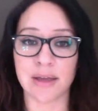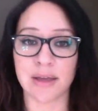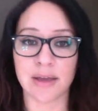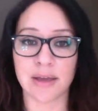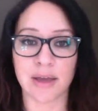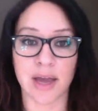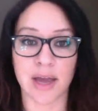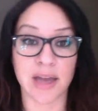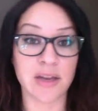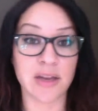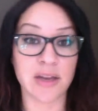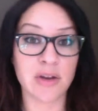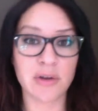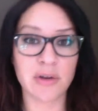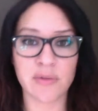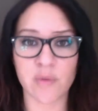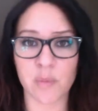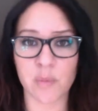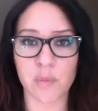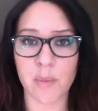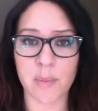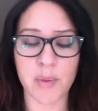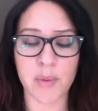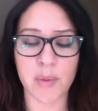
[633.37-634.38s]
and you don't
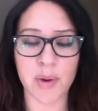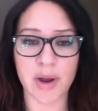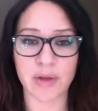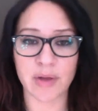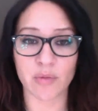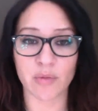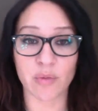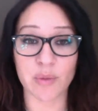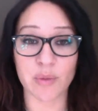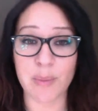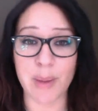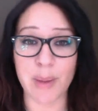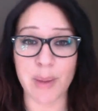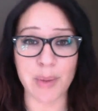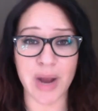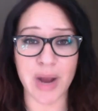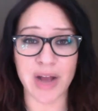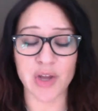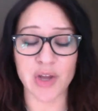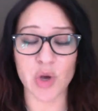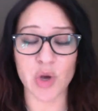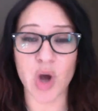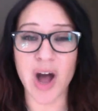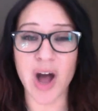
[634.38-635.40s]
remember remember how
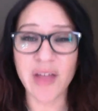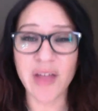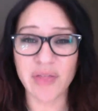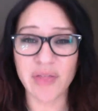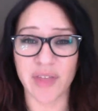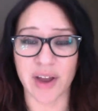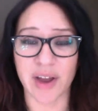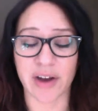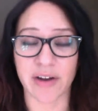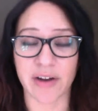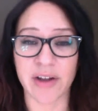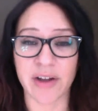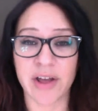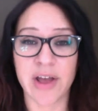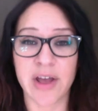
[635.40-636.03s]
you got there,